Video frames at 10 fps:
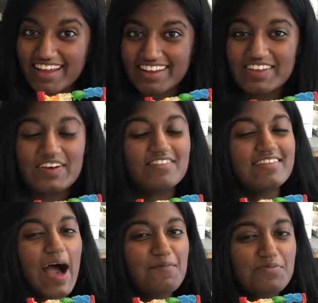You have
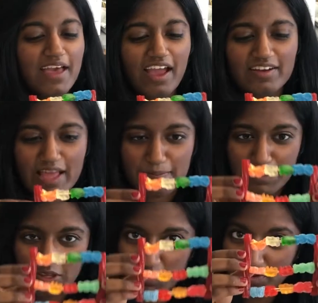now prepared a
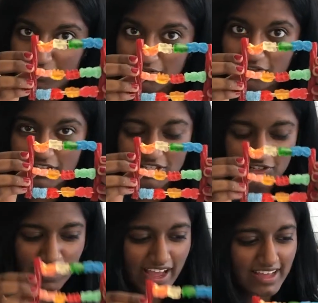beautiful
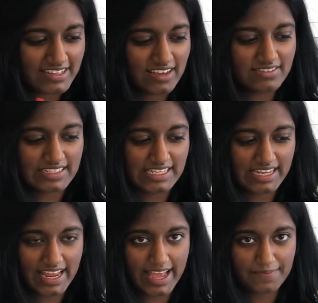strand of
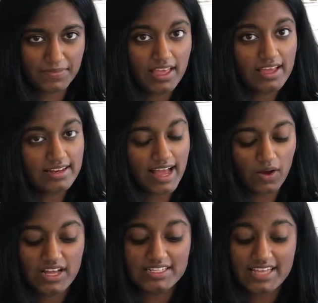DNA. Now,
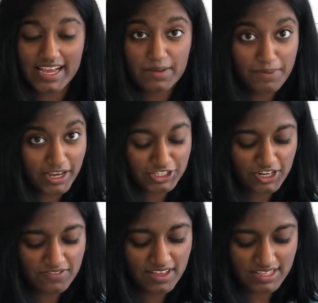take a picture
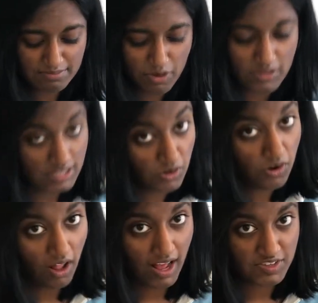of this and post in
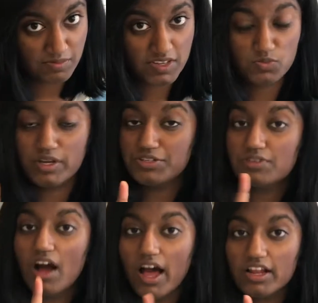Google Classroom because we do
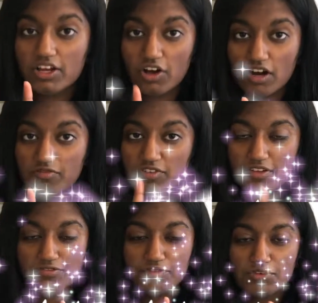not cook for
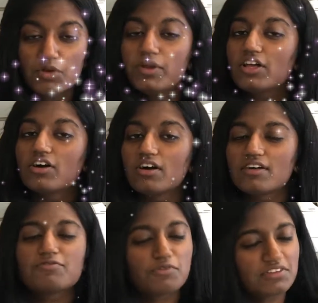the food, we
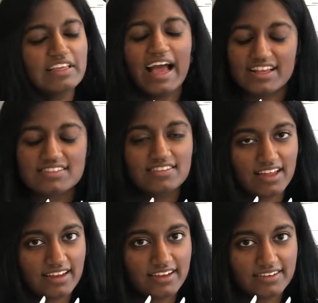cook for the
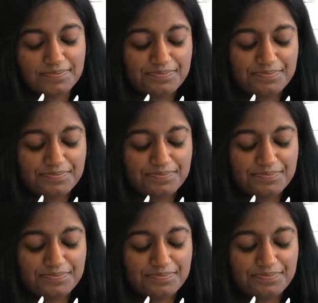aesthetic.